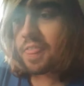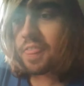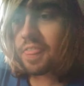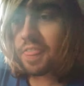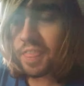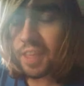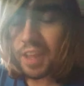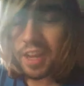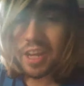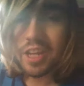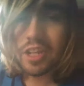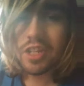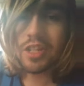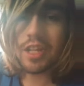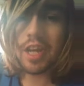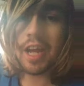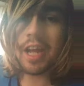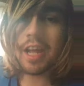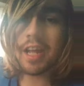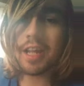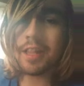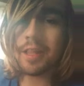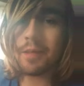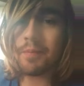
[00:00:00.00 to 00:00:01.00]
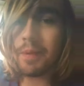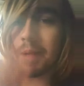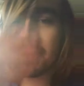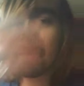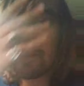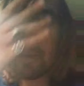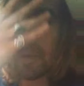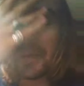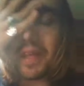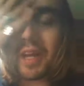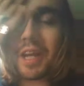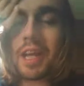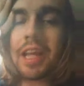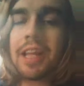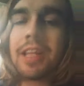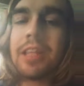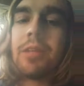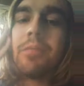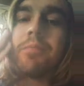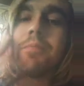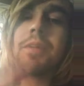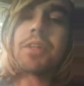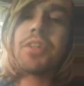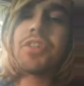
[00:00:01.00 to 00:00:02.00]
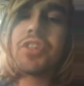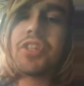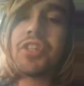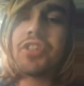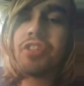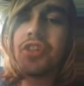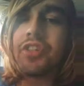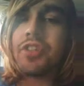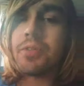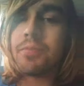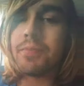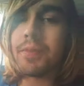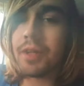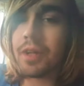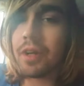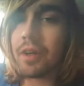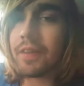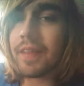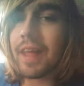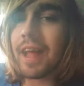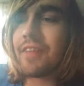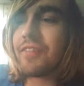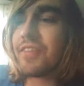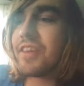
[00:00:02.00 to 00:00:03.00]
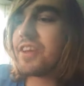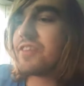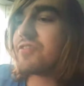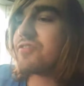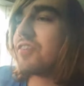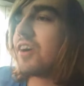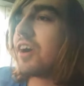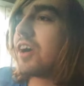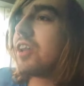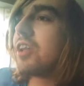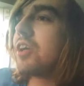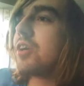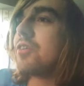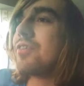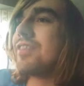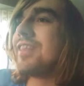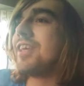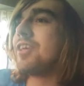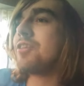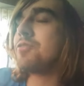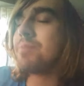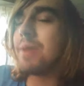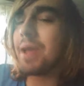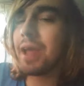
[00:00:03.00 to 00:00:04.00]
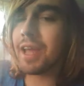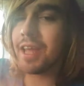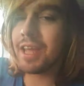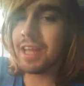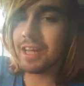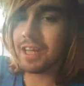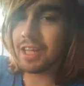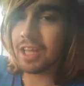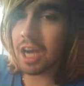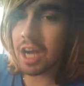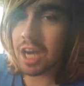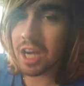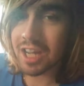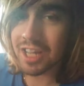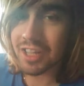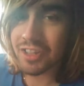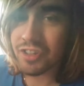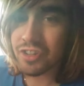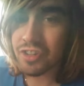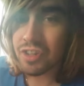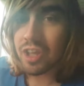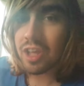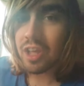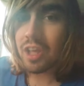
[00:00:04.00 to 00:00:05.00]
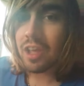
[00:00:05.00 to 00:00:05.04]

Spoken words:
These, and the people that get into mysticism and all that, they follow these pagan gods,